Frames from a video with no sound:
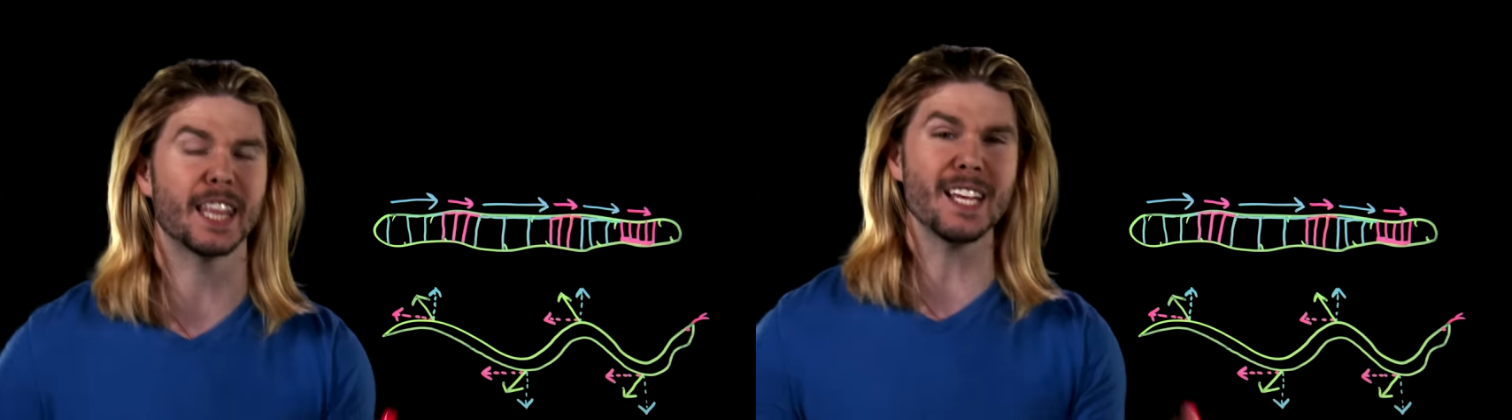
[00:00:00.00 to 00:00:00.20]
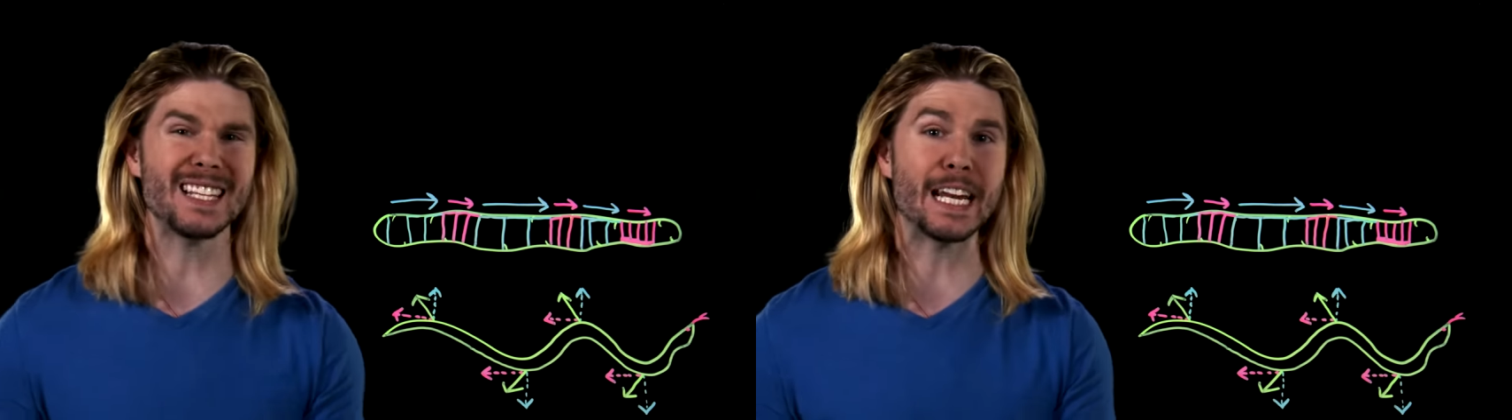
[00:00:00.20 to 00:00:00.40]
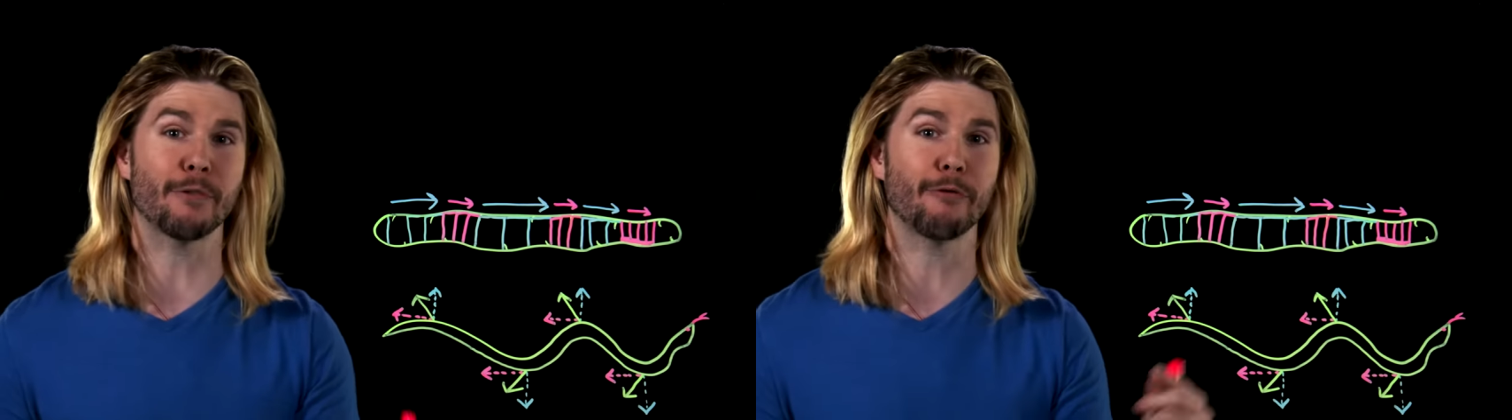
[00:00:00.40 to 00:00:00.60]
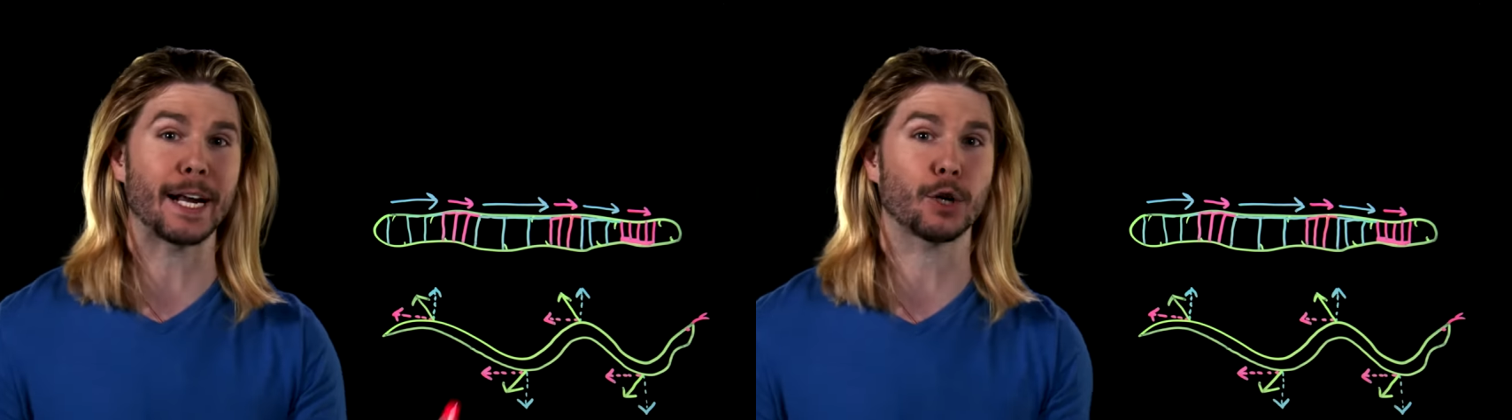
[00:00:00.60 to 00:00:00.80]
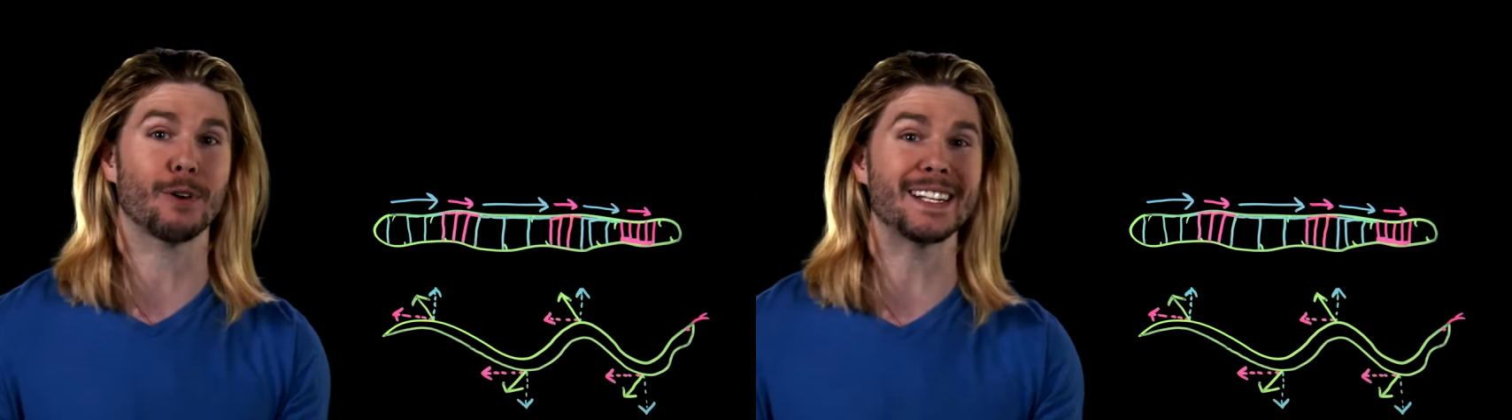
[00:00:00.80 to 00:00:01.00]
This, in
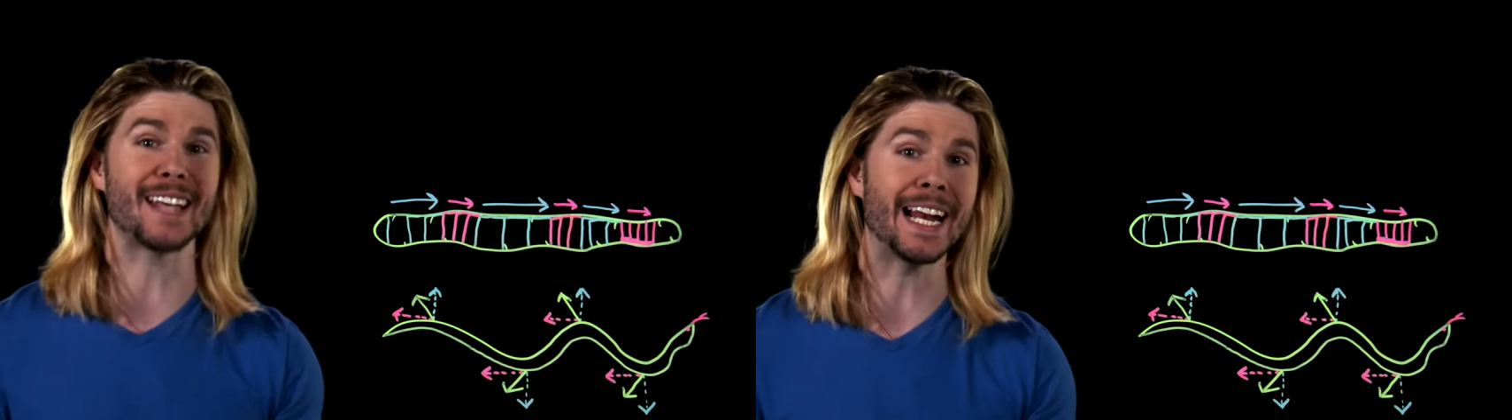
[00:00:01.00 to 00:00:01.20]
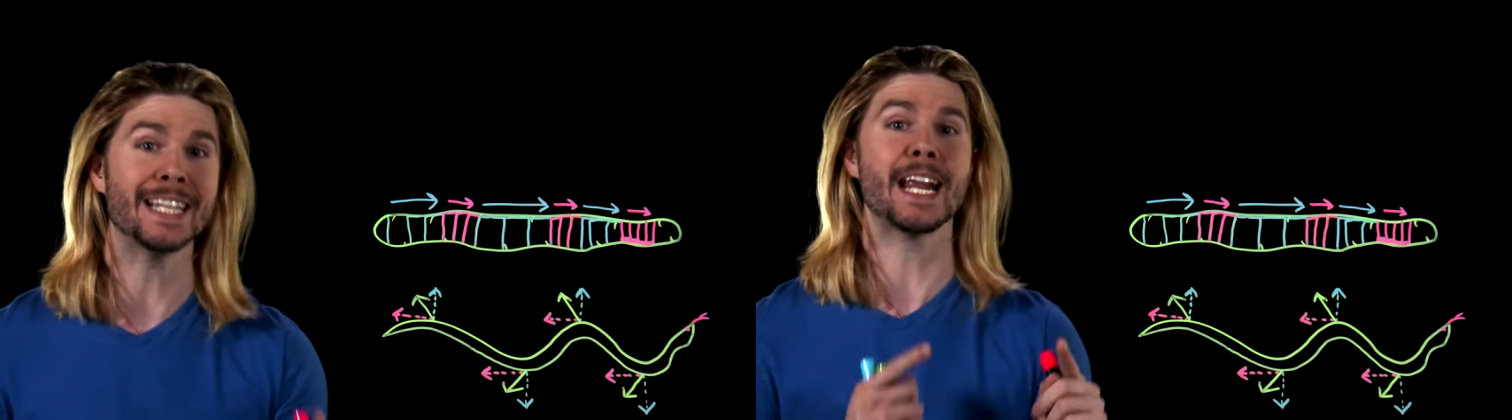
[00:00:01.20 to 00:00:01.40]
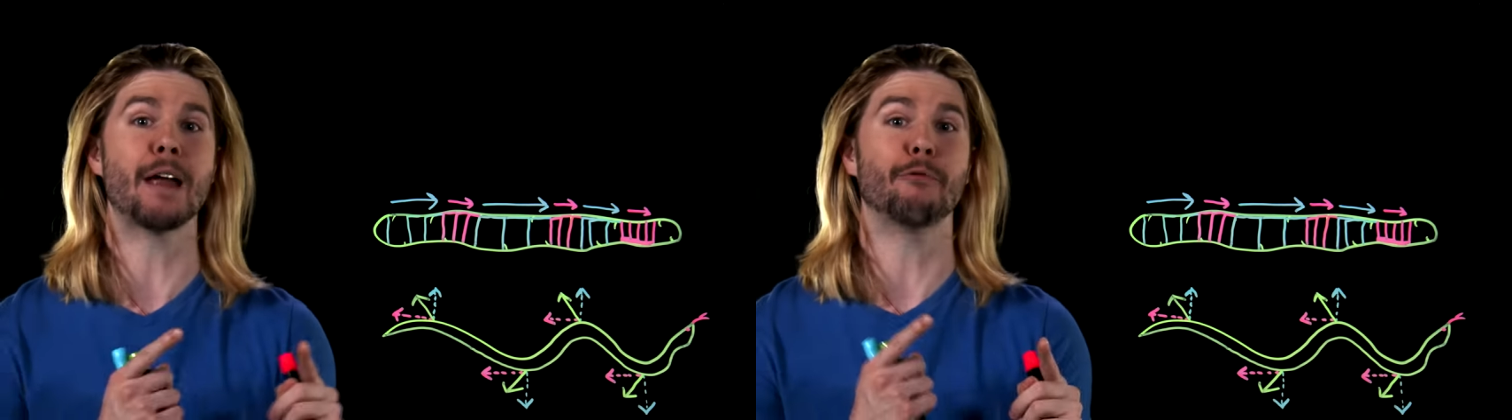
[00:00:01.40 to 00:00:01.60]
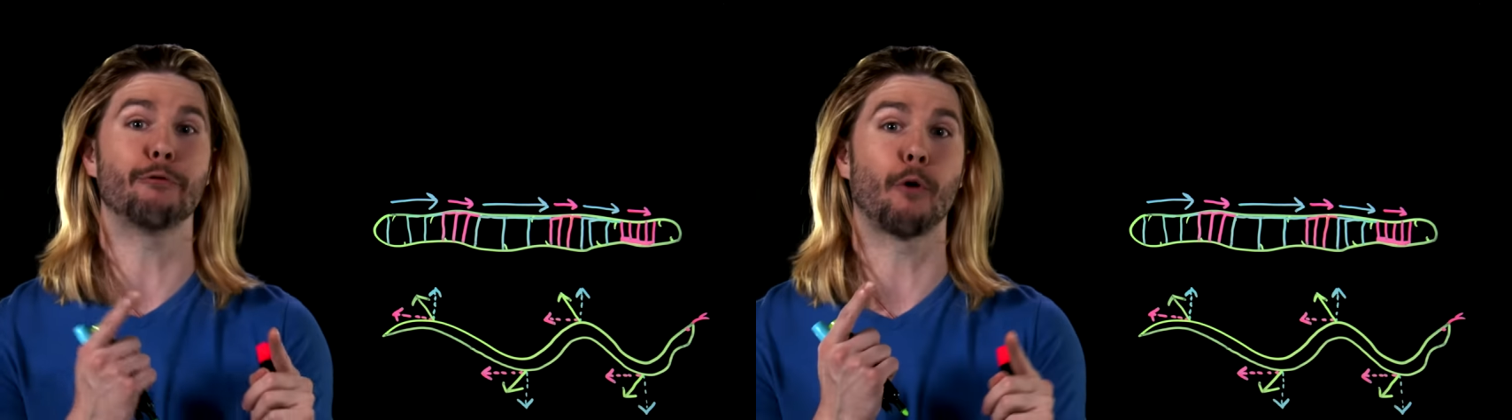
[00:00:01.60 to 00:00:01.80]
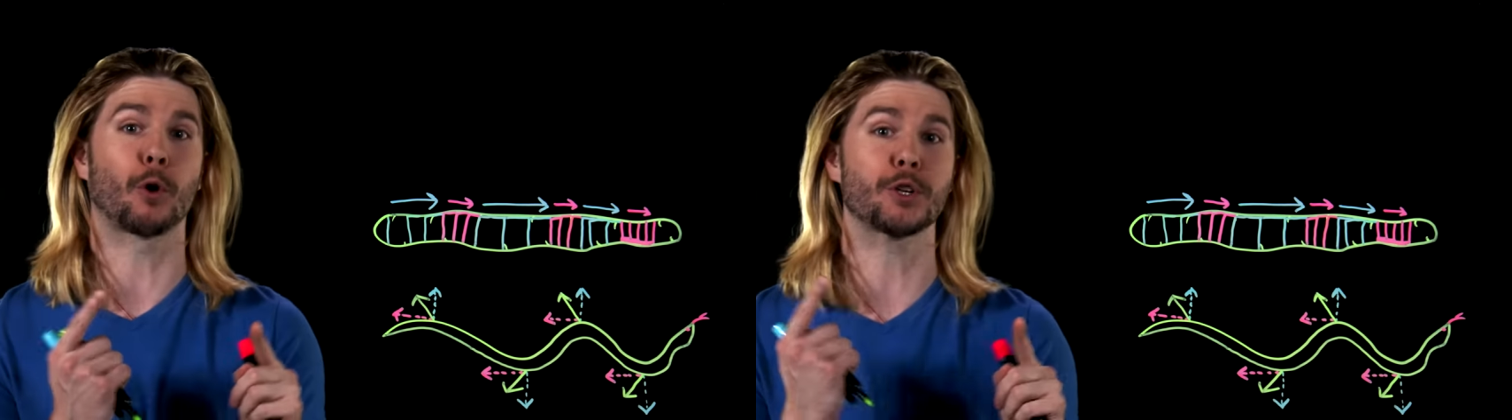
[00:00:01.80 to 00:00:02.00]
effect, creates a net
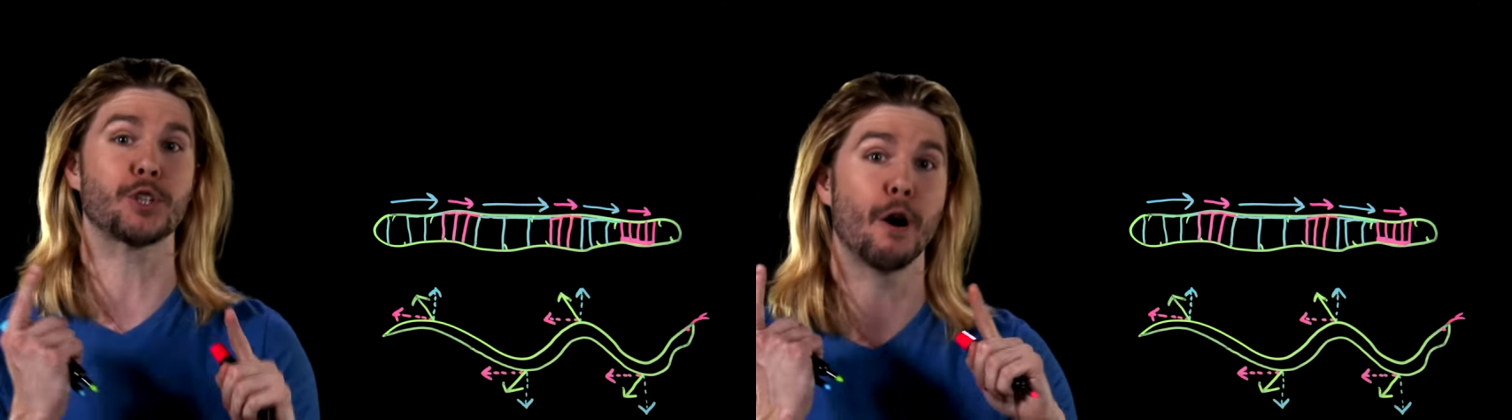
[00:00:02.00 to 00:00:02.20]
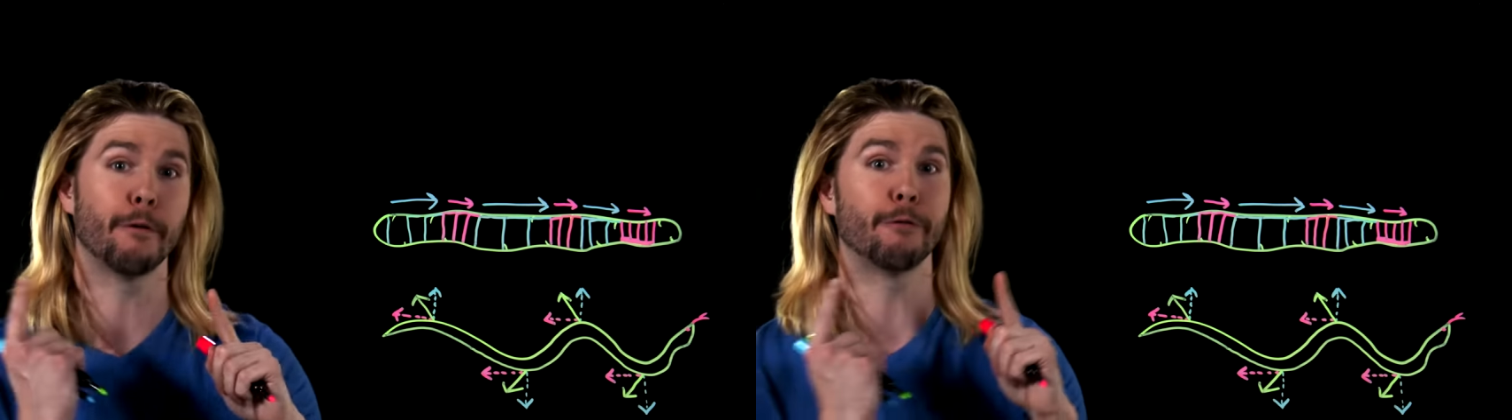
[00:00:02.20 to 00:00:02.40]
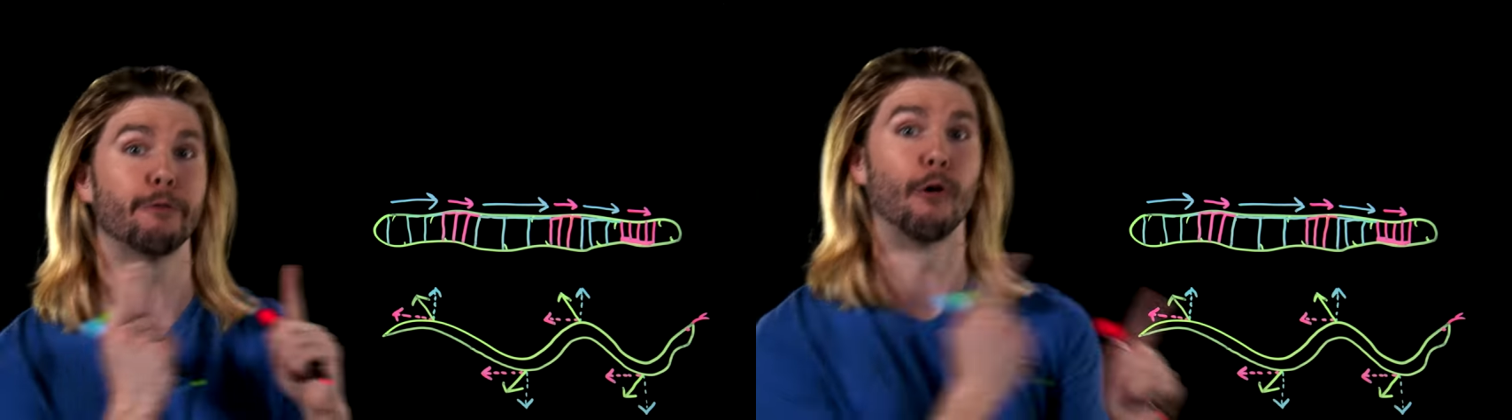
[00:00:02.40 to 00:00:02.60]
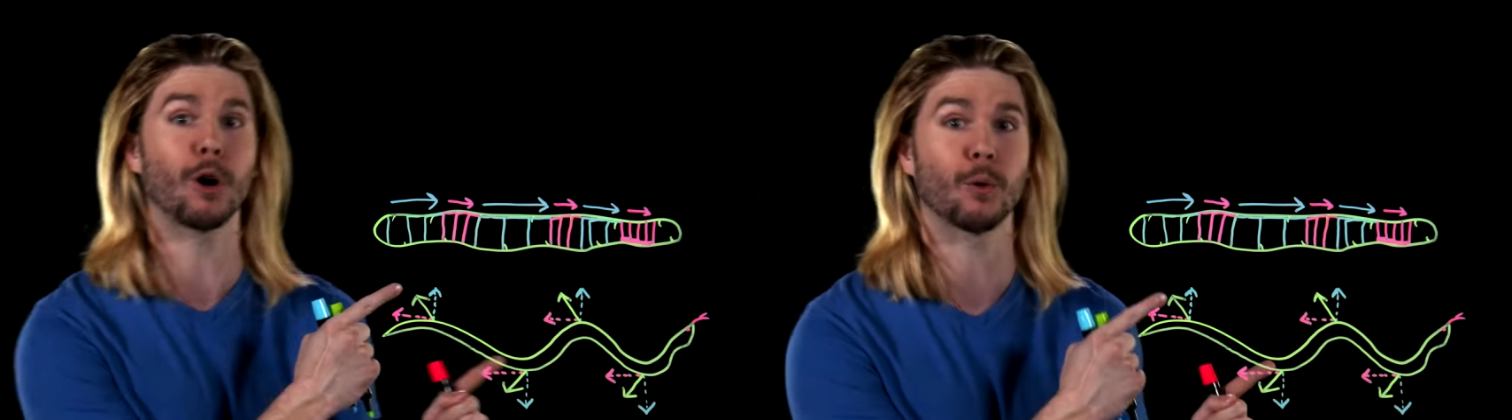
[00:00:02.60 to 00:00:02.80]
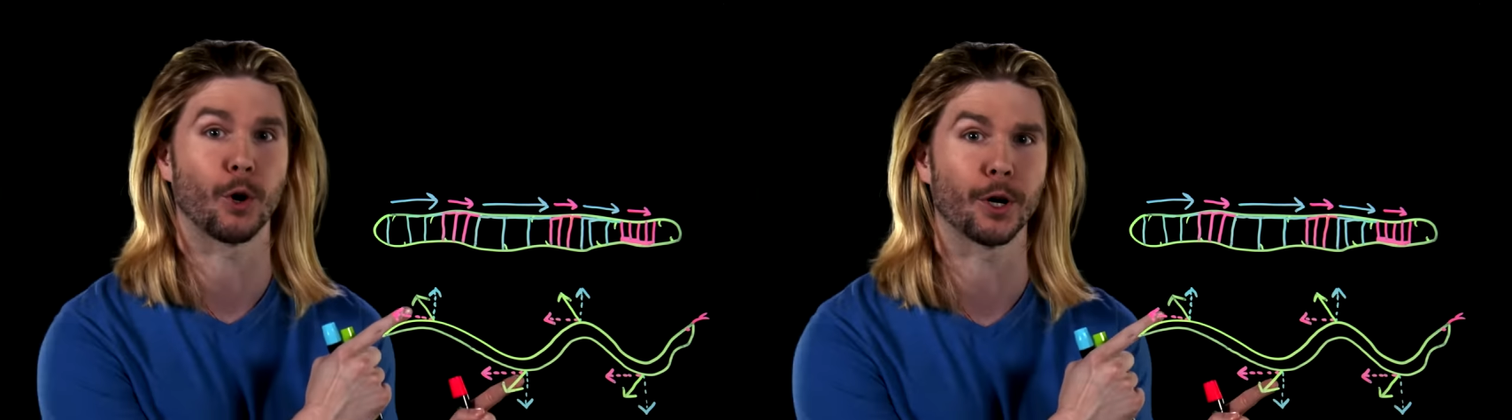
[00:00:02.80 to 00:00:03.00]
force
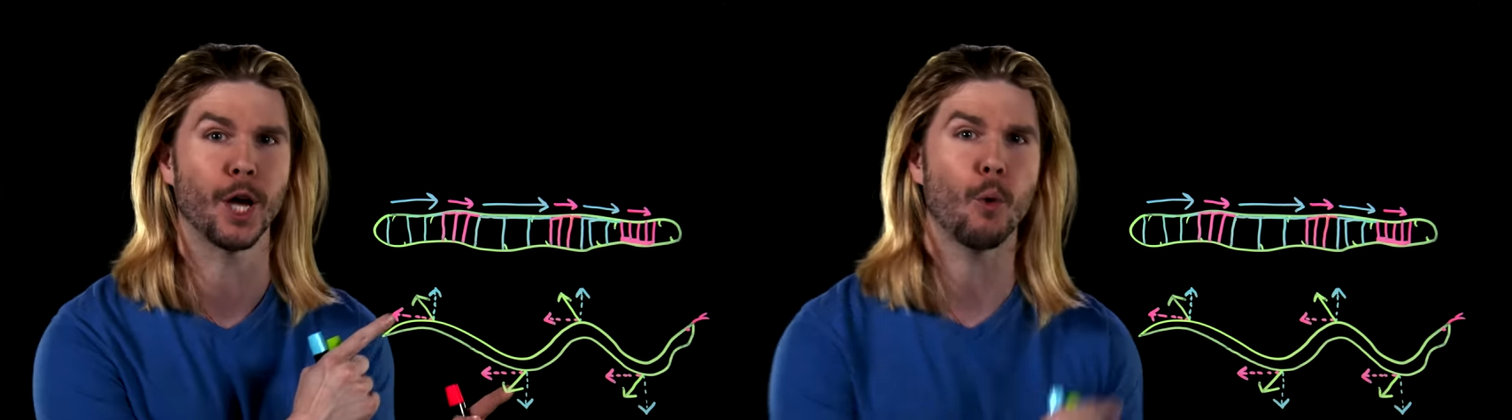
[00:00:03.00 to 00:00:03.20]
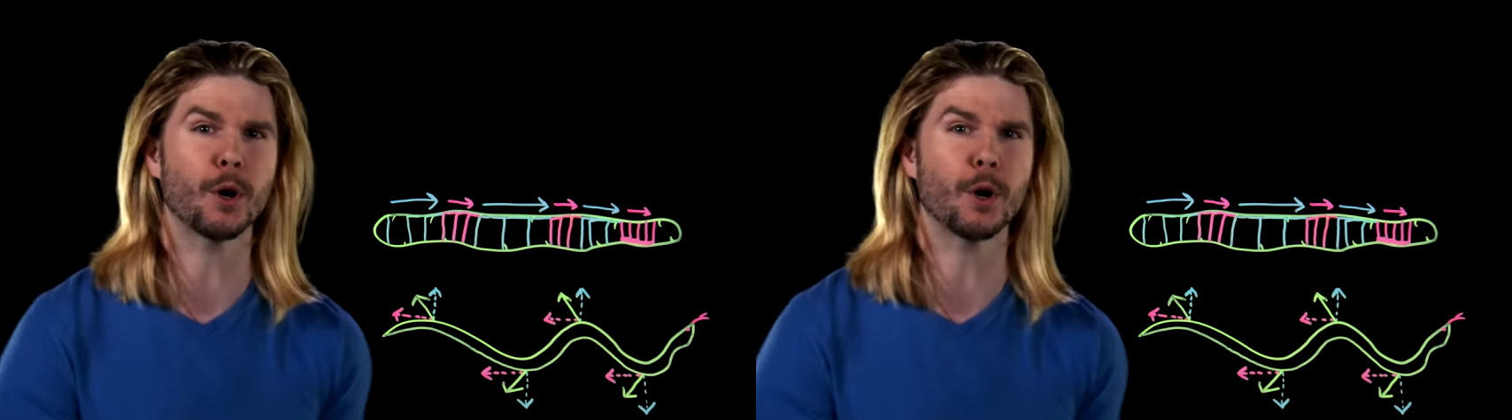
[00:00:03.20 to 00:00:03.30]
forward,